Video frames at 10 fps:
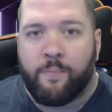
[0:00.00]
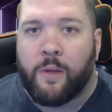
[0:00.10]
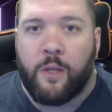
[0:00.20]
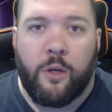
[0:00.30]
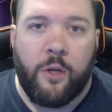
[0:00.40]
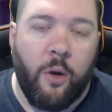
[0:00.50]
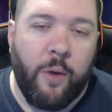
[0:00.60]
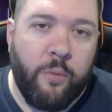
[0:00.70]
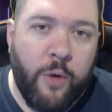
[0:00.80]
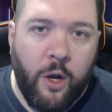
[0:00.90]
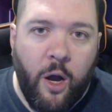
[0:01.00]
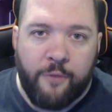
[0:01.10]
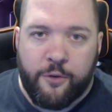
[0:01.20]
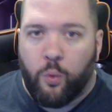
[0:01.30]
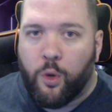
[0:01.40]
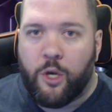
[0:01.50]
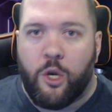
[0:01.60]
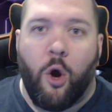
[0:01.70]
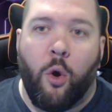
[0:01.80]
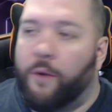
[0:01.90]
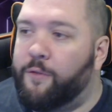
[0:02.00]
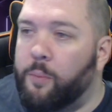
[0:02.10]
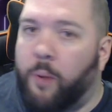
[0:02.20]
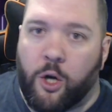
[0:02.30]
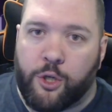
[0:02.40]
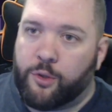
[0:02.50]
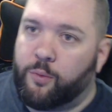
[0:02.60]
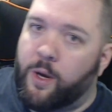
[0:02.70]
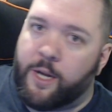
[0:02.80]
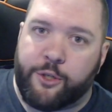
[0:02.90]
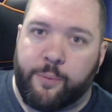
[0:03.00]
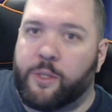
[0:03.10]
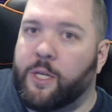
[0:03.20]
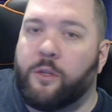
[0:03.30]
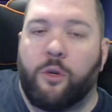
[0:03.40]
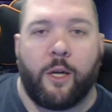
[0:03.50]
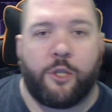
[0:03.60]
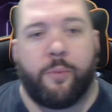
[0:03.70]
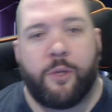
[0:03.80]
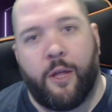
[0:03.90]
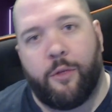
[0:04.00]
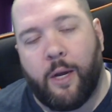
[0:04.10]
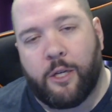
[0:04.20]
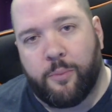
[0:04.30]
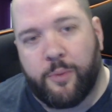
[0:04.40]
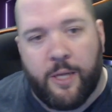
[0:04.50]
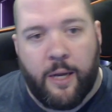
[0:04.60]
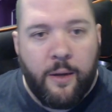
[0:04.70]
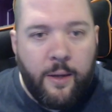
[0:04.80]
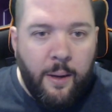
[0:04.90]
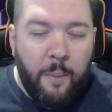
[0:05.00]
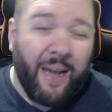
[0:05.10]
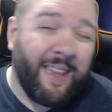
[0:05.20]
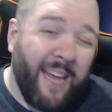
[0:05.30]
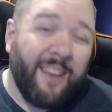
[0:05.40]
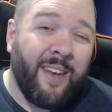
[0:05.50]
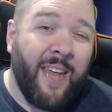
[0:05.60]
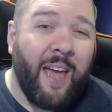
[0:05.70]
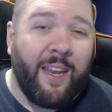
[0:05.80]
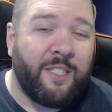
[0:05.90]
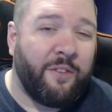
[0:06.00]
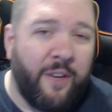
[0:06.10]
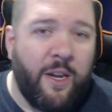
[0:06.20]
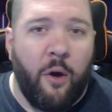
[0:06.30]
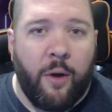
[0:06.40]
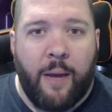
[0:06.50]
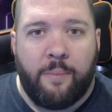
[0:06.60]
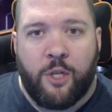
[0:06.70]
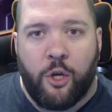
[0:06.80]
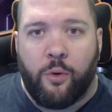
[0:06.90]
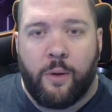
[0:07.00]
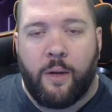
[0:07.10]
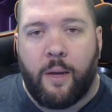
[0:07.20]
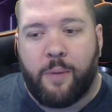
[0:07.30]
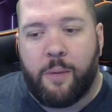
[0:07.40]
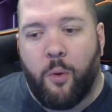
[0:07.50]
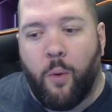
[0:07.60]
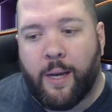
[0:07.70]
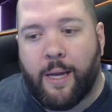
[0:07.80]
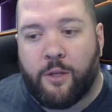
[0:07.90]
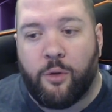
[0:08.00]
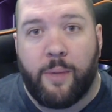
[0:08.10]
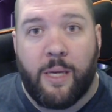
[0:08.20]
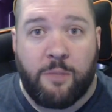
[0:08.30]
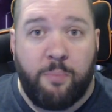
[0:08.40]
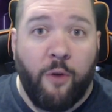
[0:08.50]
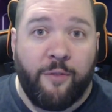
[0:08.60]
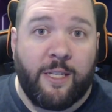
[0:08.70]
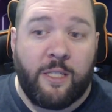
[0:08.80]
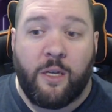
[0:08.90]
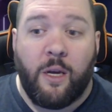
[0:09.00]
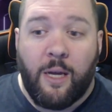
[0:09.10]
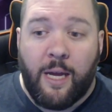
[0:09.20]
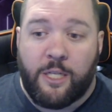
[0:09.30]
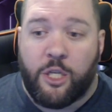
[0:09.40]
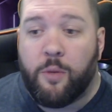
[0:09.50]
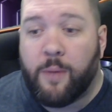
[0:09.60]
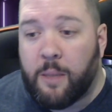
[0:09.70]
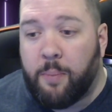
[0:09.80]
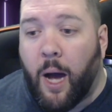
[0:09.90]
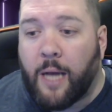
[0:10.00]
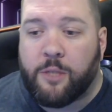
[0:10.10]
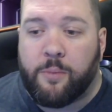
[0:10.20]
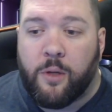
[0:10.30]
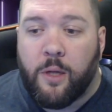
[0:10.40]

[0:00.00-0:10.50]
you know, in real golf, you wouldn't know if you partialed 1 extra percent, 2 extra percent, 3 extra percent. But at the end of the day, it is a video game too, and people want to get to be as perfect as humanly possible.